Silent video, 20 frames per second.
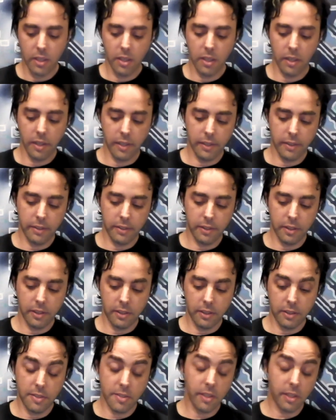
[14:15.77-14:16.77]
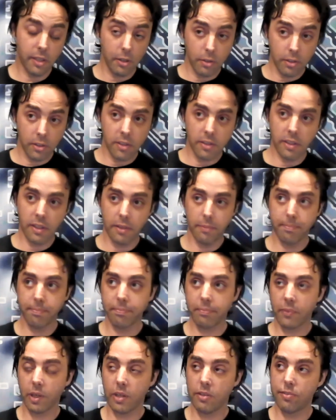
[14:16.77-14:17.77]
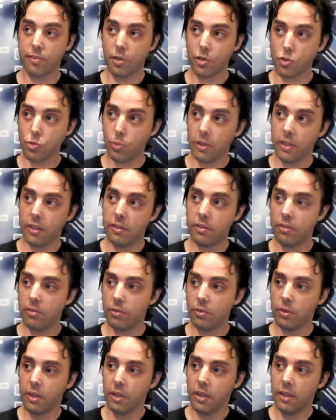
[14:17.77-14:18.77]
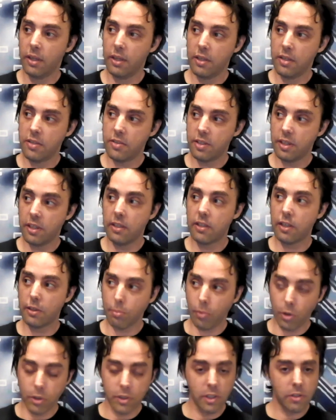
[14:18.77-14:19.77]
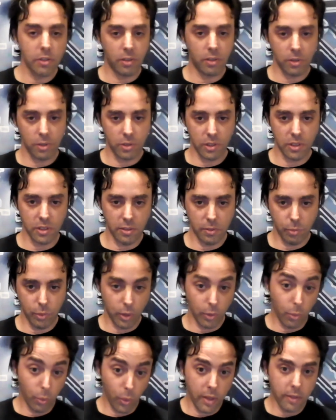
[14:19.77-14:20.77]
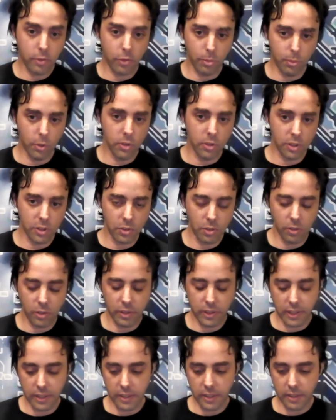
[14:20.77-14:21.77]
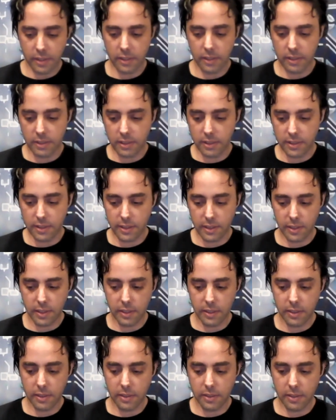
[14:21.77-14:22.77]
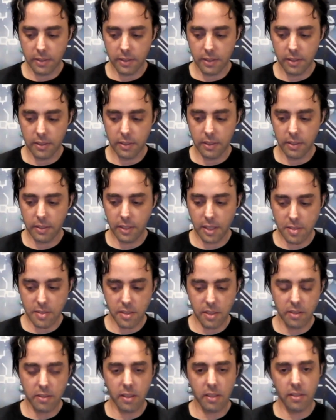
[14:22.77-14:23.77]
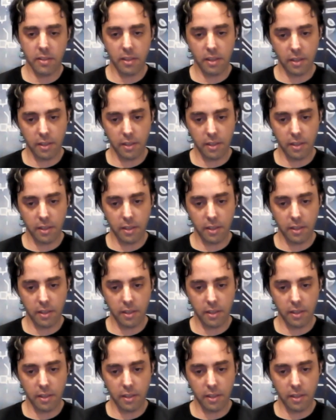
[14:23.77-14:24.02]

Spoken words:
And the security team, of course, we need to still can monitor, we'll want to monitor the testing that